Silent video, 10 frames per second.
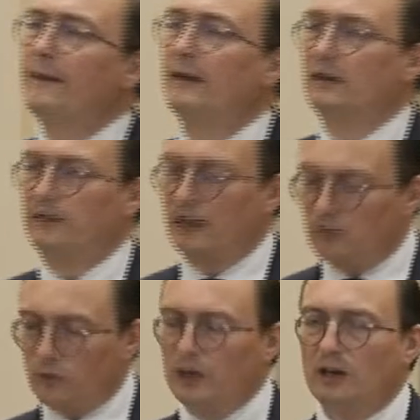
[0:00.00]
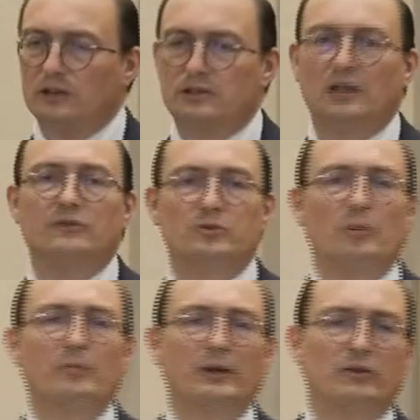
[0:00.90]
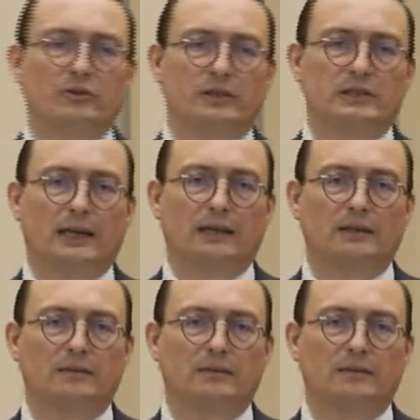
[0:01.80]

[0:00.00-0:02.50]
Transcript: then we ourselves will be under attack.